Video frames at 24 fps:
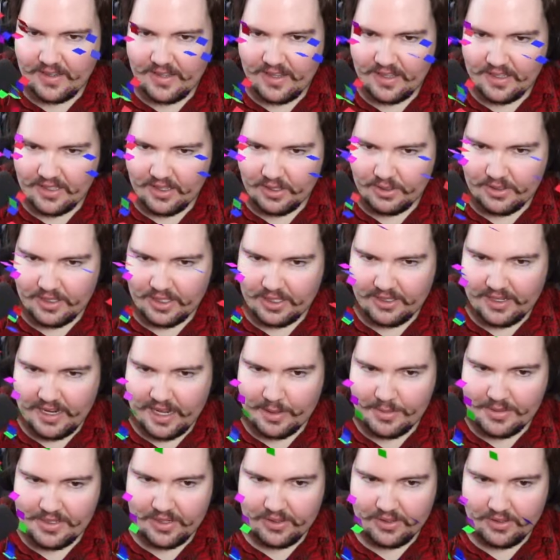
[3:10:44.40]
Coconut
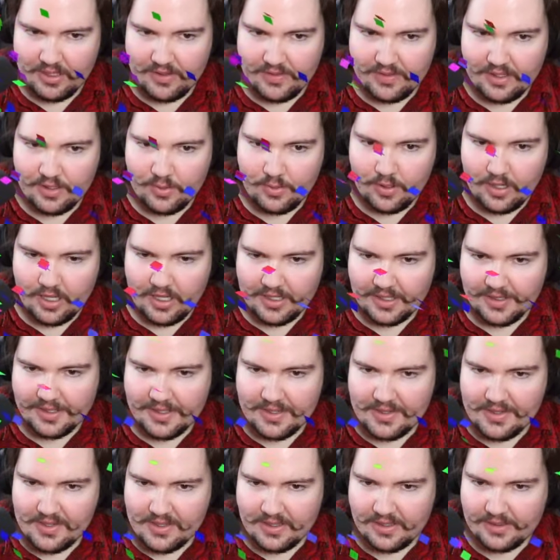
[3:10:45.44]
crabs don't live in the water,
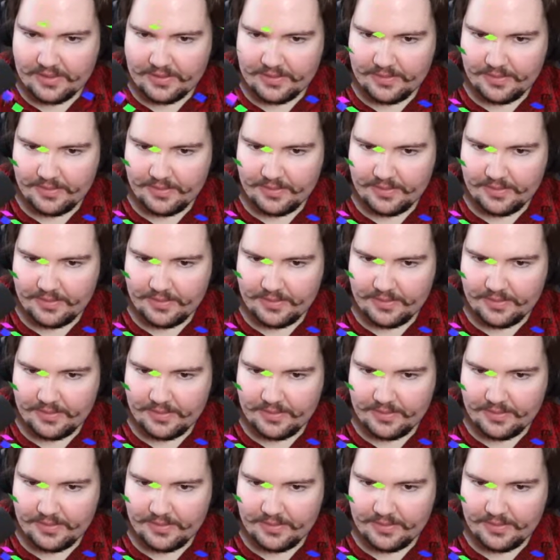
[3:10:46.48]
so